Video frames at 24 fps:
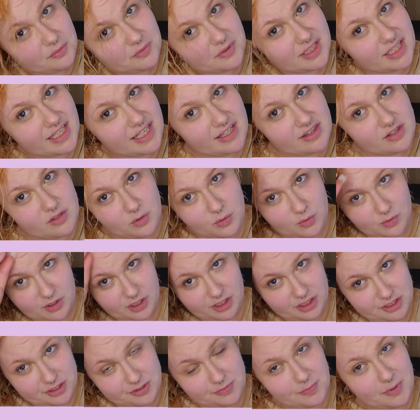want to get the
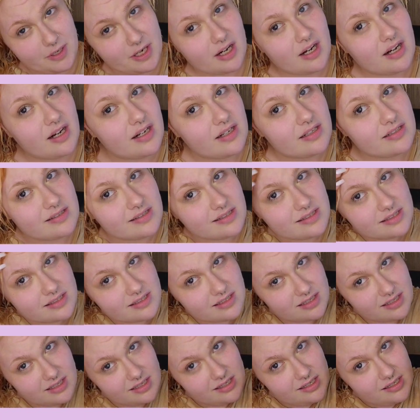orange parts.
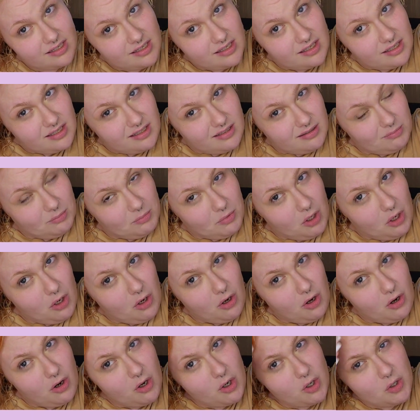I'm
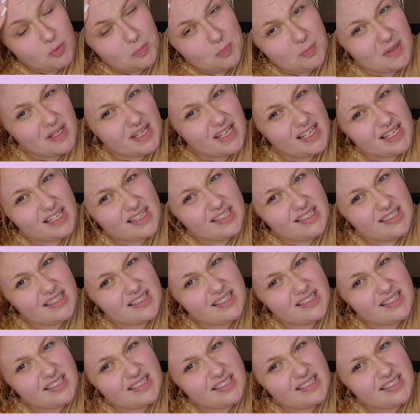hoping